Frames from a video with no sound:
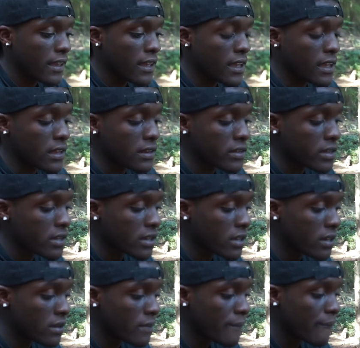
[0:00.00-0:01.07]
and
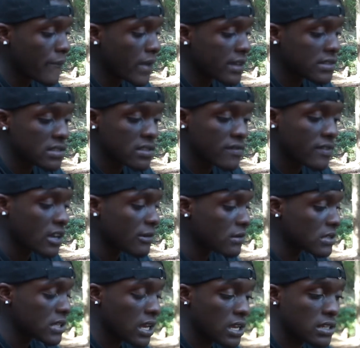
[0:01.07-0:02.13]
as the event
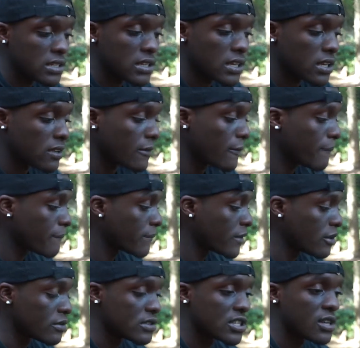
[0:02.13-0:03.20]
was ending,
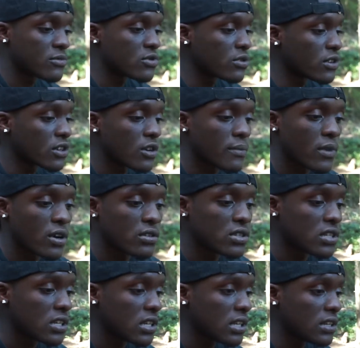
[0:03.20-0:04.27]
there was some sort of
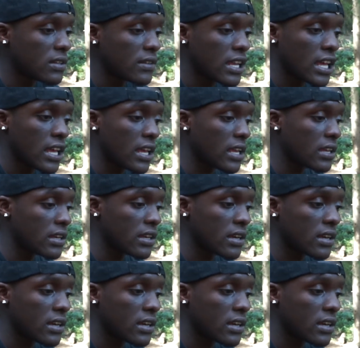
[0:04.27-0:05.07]
commotion, and